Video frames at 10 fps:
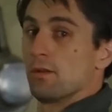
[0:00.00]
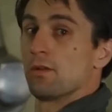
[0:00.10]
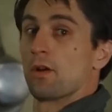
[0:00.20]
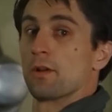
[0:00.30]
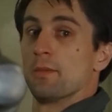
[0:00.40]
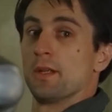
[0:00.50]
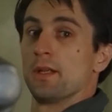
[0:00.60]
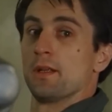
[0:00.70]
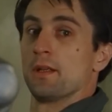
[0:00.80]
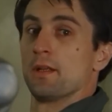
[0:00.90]
You talking to me?
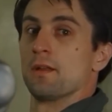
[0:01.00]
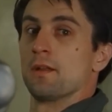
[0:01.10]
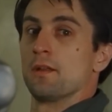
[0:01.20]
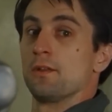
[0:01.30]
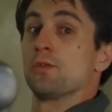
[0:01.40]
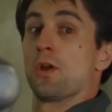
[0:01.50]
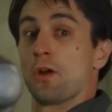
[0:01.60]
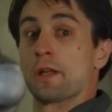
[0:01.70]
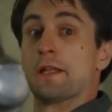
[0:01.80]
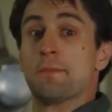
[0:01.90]
You
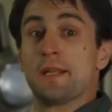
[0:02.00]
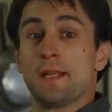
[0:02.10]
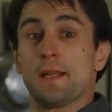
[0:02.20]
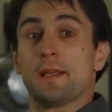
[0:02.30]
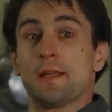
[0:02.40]
talking to me?